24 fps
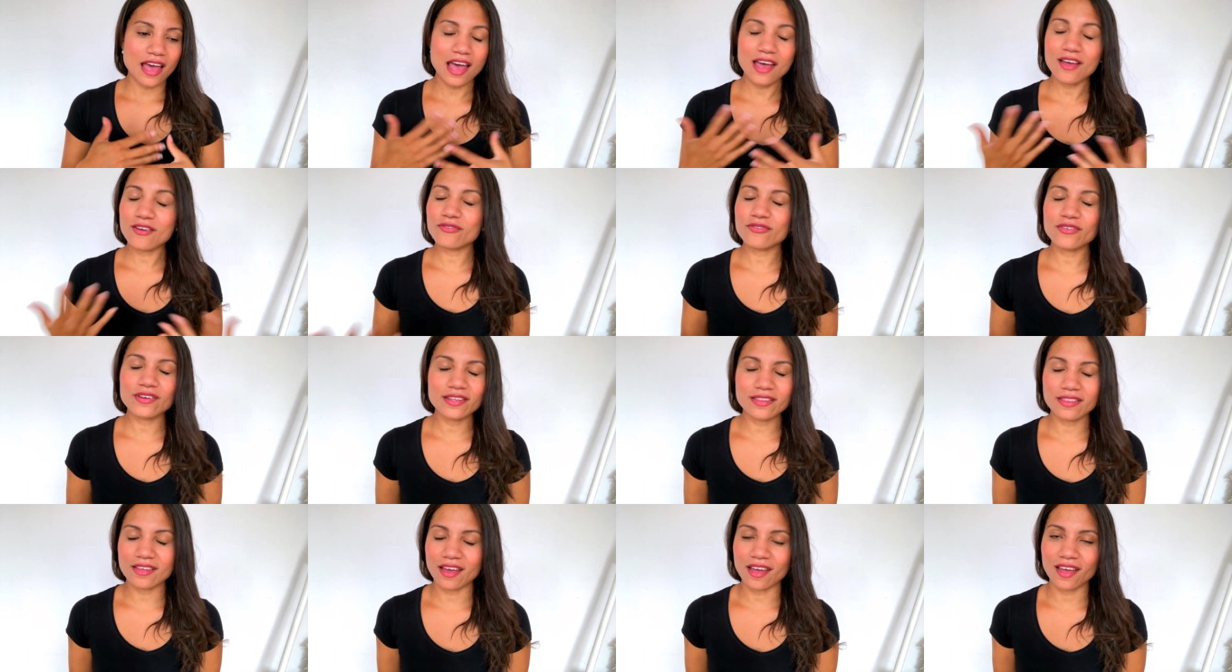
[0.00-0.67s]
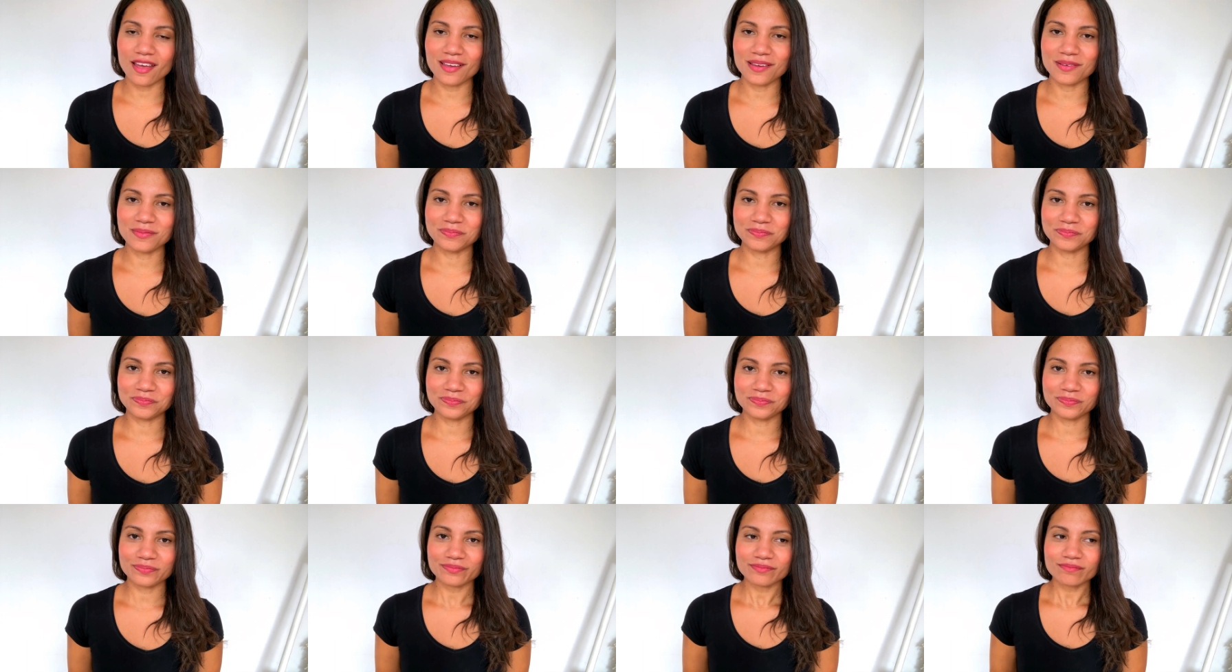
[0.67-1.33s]
day.
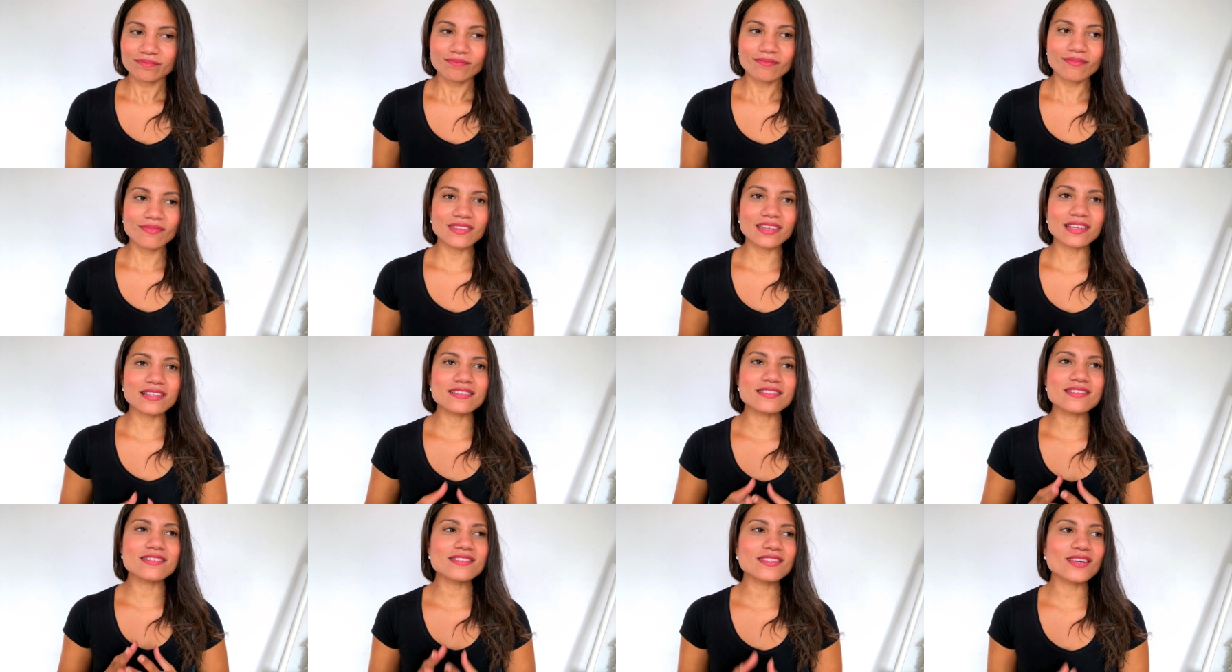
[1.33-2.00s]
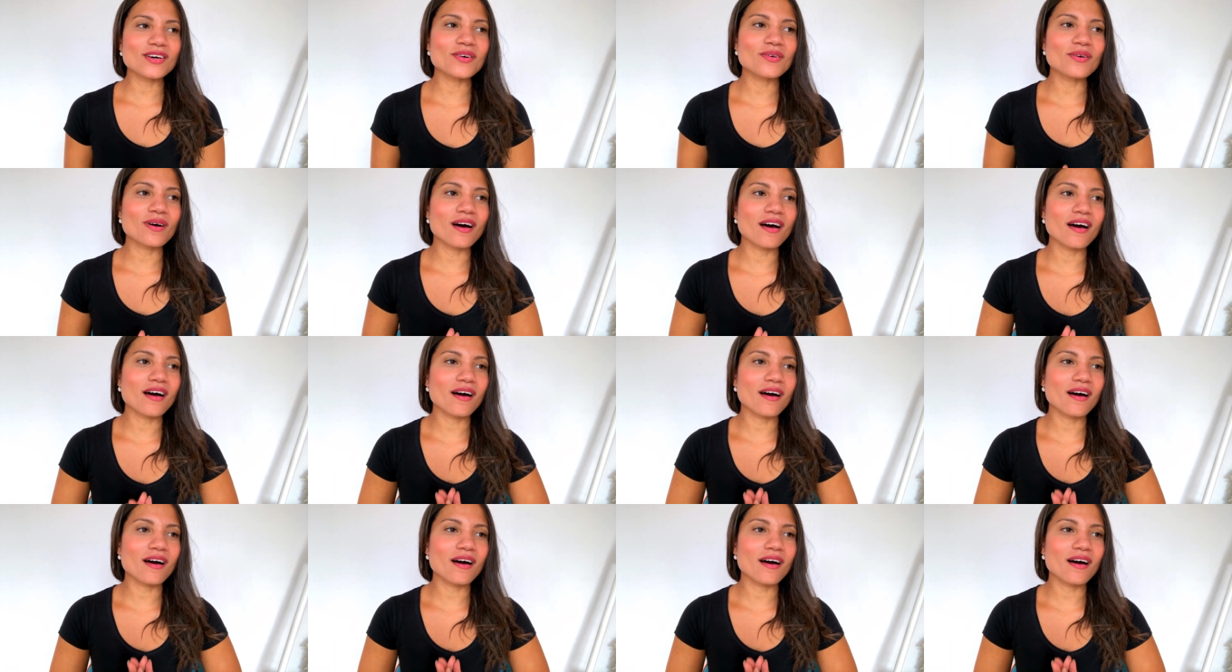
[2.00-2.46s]
So